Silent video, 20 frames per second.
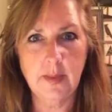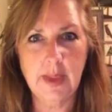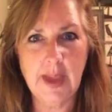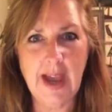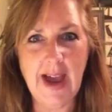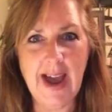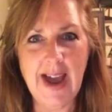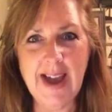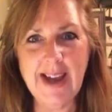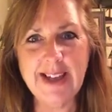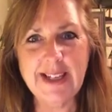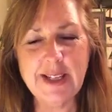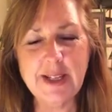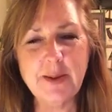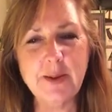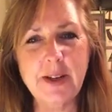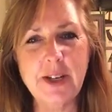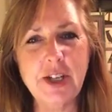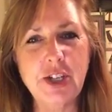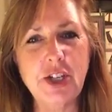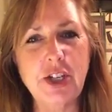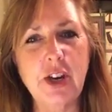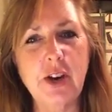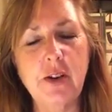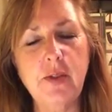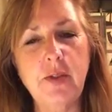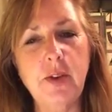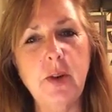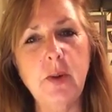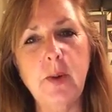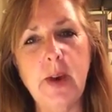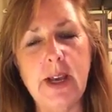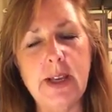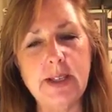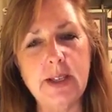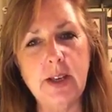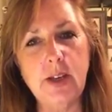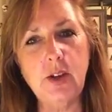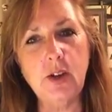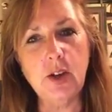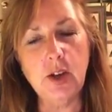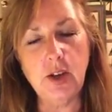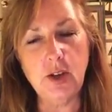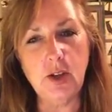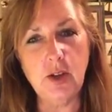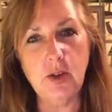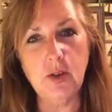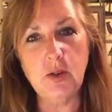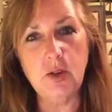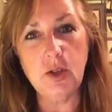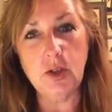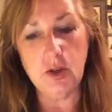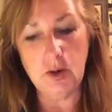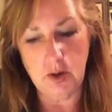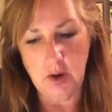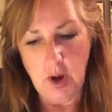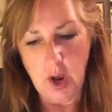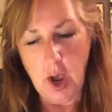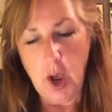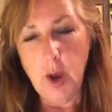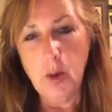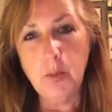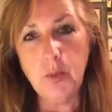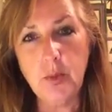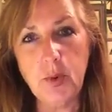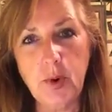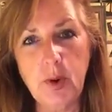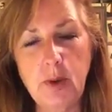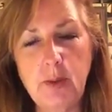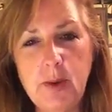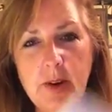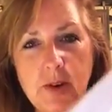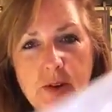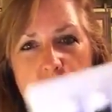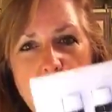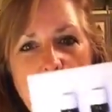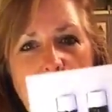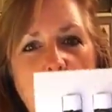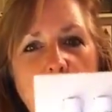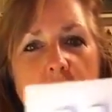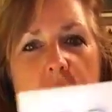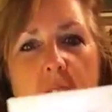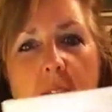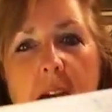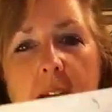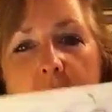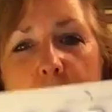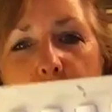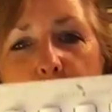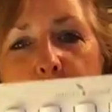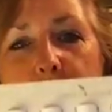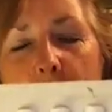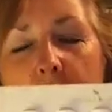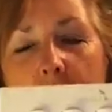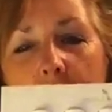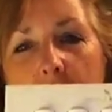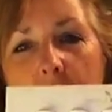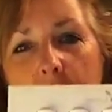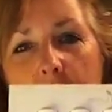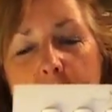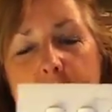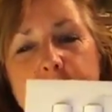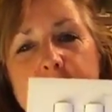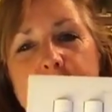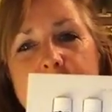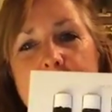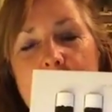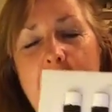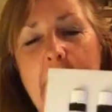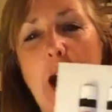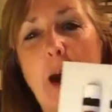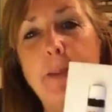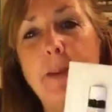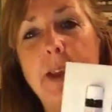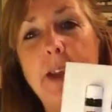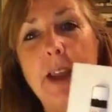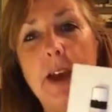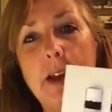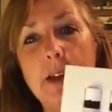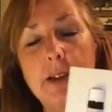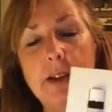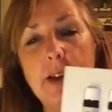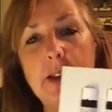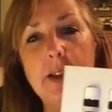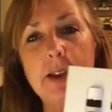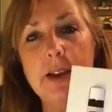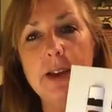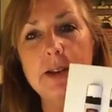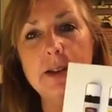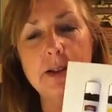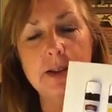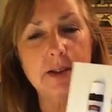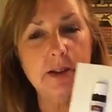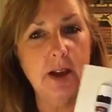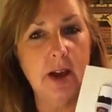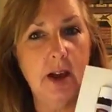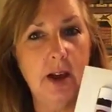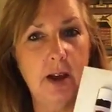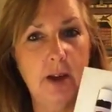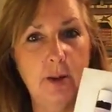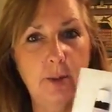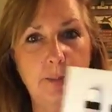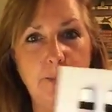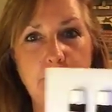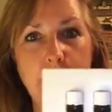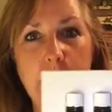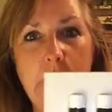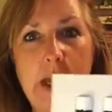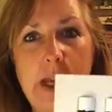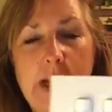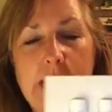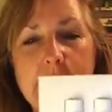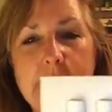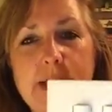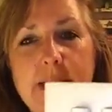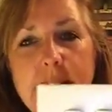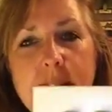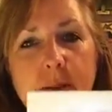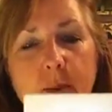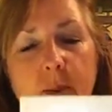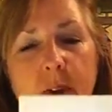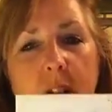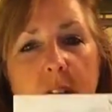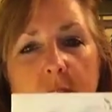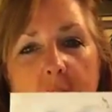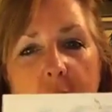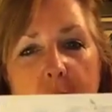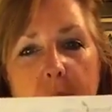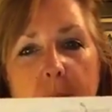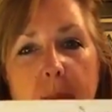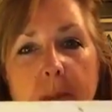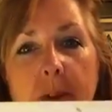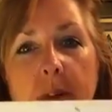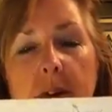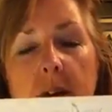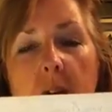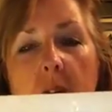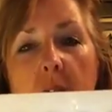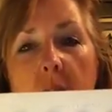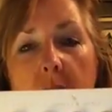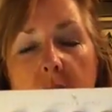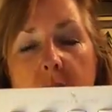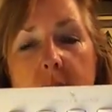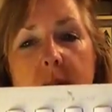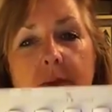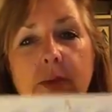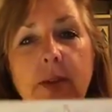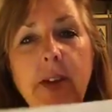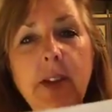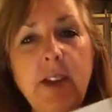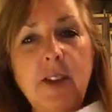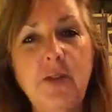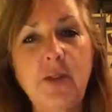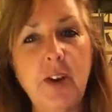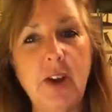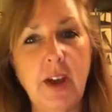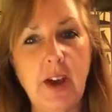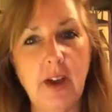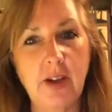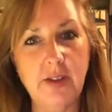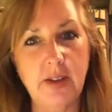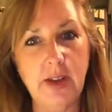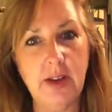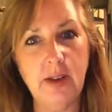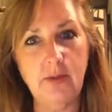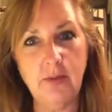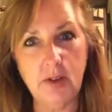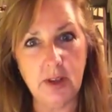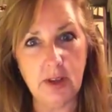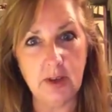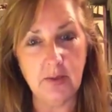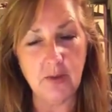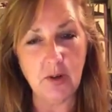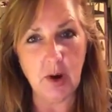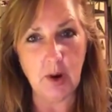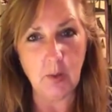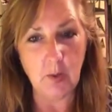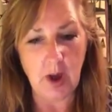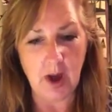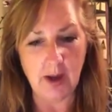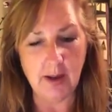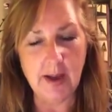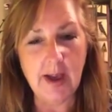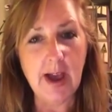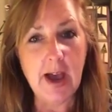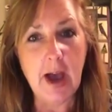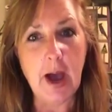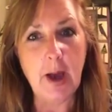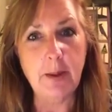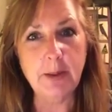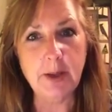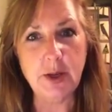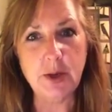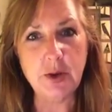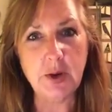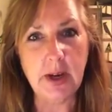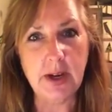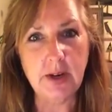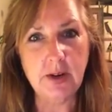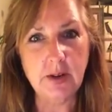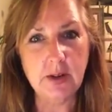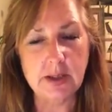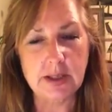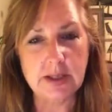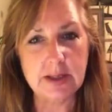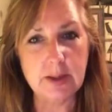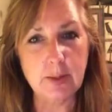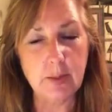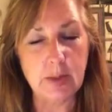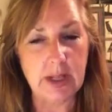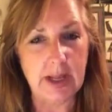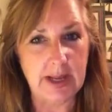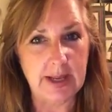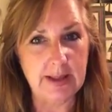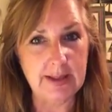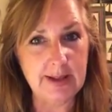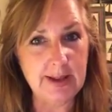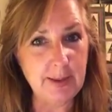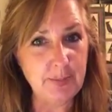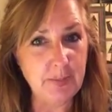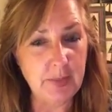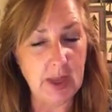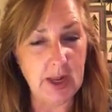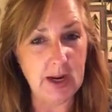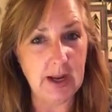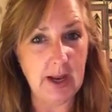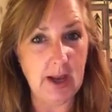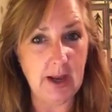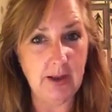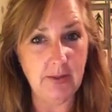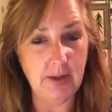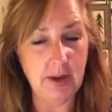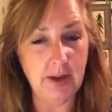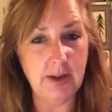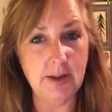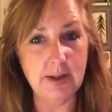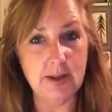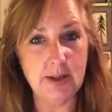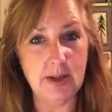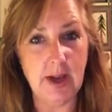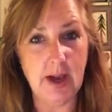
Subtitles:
Hi, I just wanted to share a few ways that you can use your Premier Starter Kit to stay happy and healthy this season when a lot of people are not feeling very healthy and feeling very well. I'm going to try to do this compliantly, and I haven't